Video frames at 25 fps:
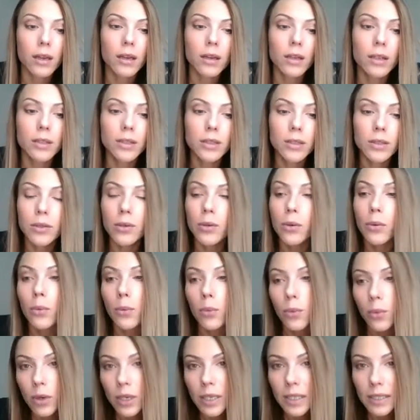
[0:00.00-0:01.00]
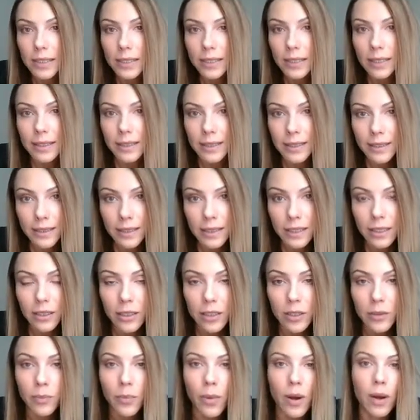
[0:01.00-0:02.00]
So what is
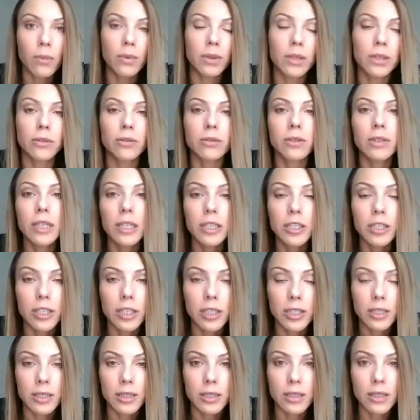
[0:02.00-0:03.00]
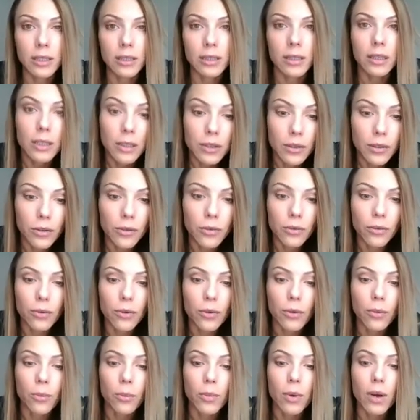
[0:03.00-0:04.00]
considered public relations in
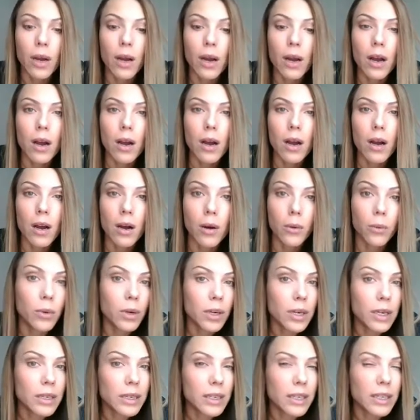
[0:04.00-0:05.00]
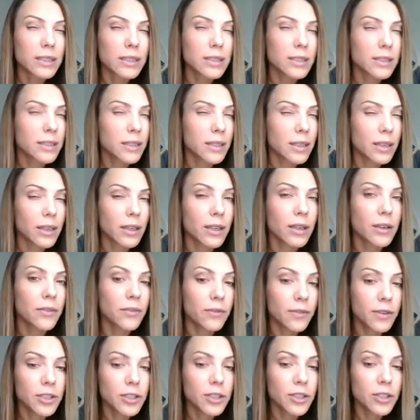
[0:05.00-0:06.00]
Europe? What are its key
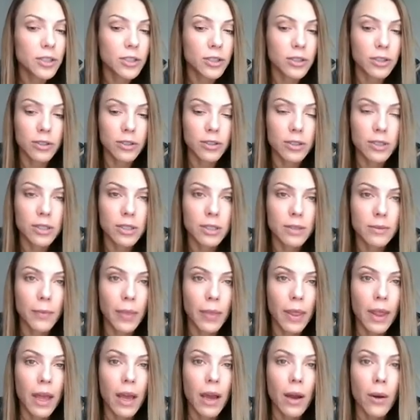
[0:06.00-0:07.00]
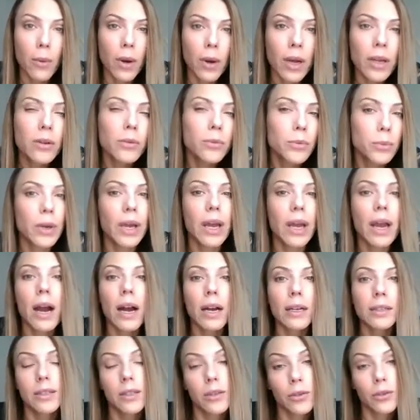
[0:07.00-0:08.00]
features? Why don't we
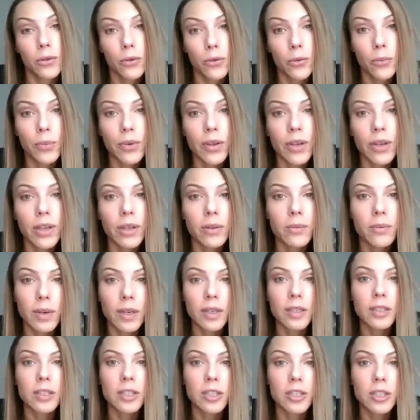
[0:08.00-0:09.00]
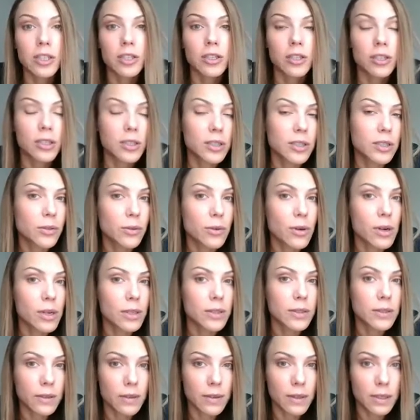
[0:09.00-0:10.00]
ask European practitioners to
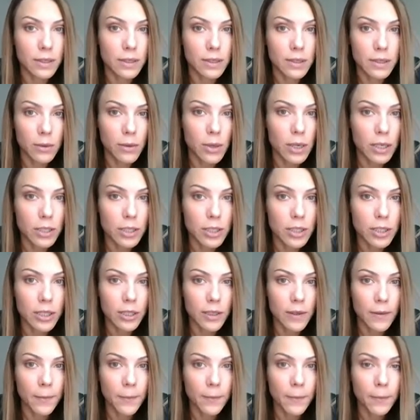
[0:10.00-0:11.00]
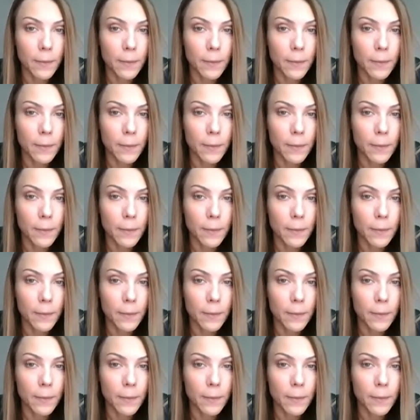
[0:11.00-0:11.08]
answer this question?